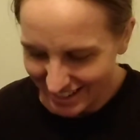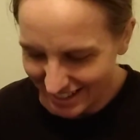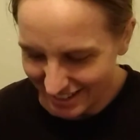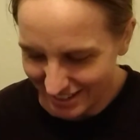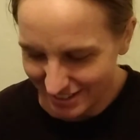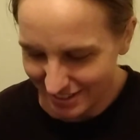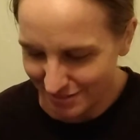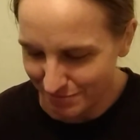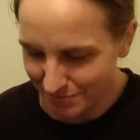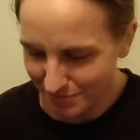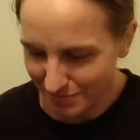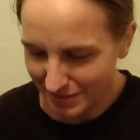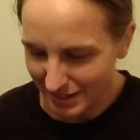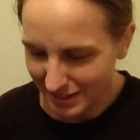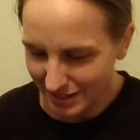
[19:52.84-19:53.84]

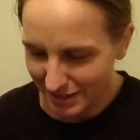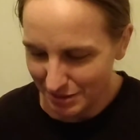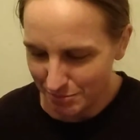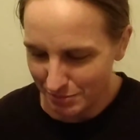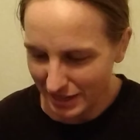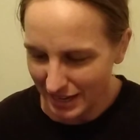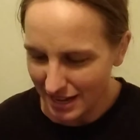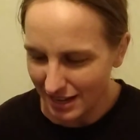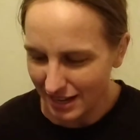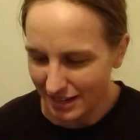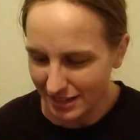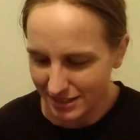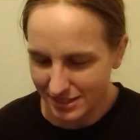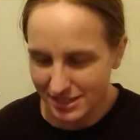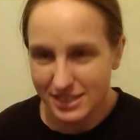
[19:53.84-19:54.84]
But yeah,
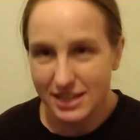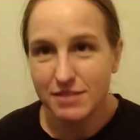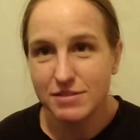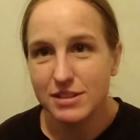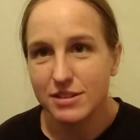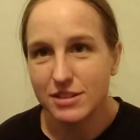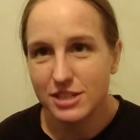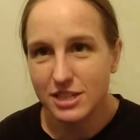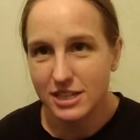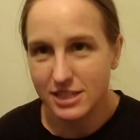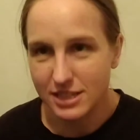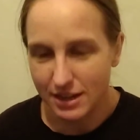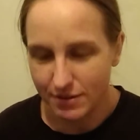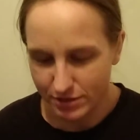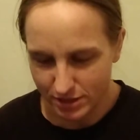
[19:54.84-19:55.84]
I just have to, she
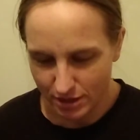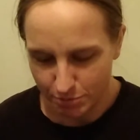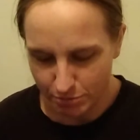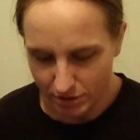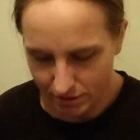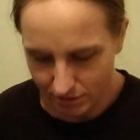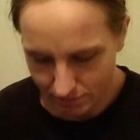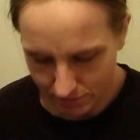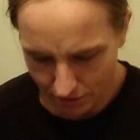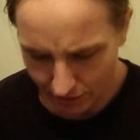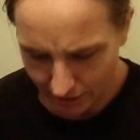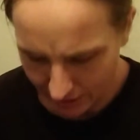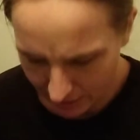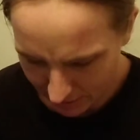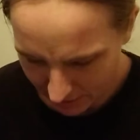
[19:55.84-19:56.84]
doesn't have a top on. Sorry.